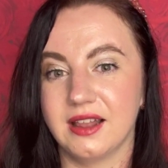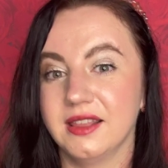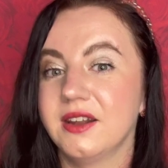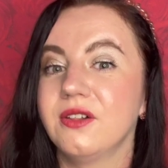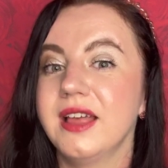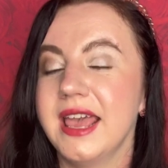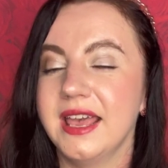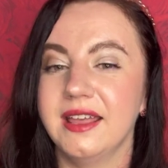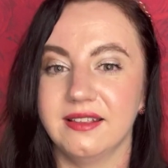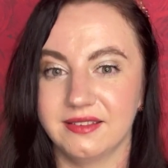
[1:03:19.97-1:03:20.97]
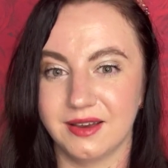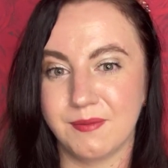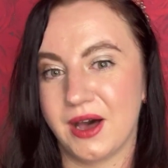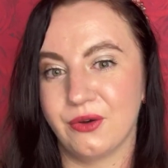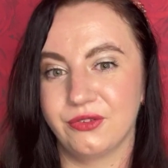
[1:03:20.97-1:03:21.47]
A little hint
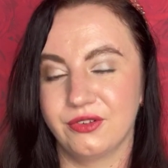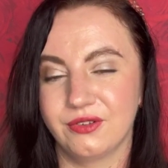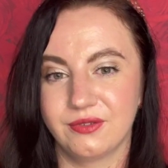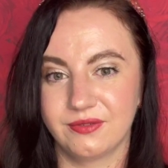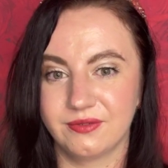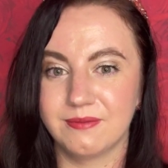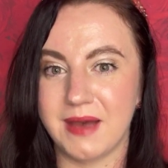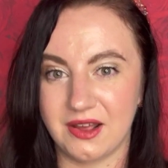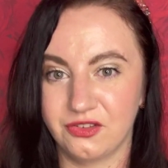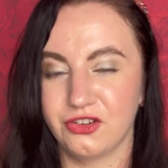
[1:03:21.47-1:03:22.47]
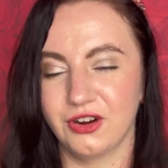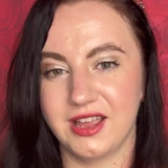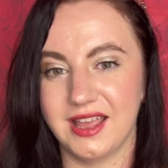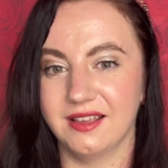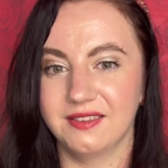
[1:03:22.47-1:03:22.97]
about Master
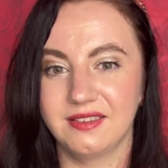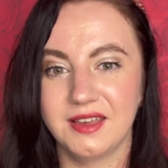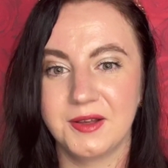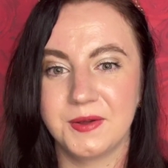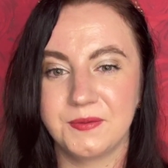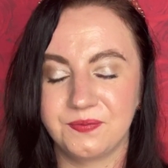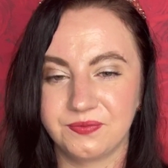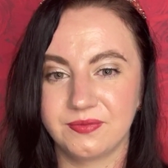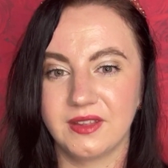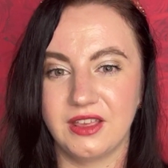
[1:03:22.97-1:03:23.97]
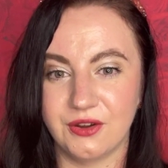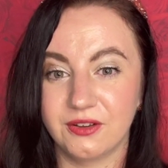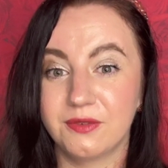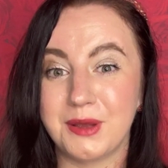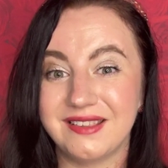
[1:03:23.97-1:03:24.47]
Keys:
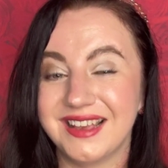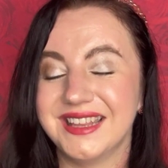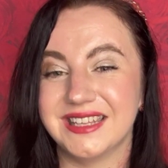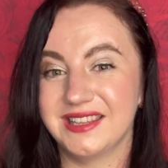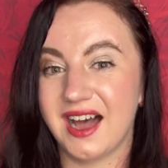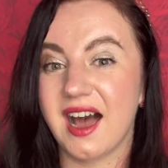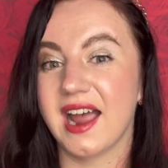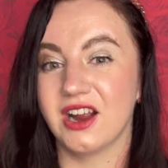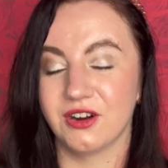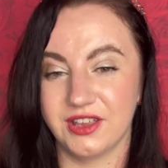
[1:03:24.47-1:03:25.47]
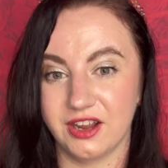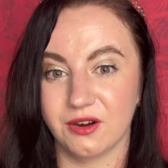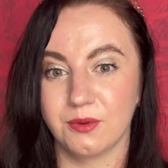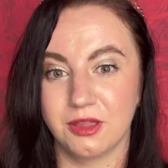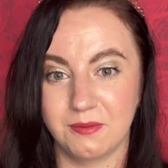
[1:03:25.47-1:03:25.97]
you're spending an entire
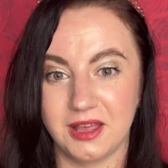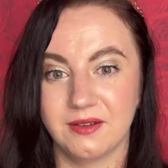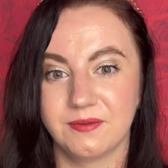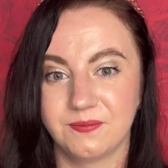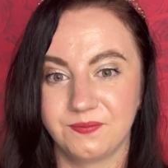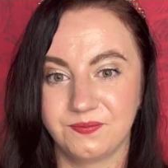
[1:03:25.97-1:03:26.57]
year with me.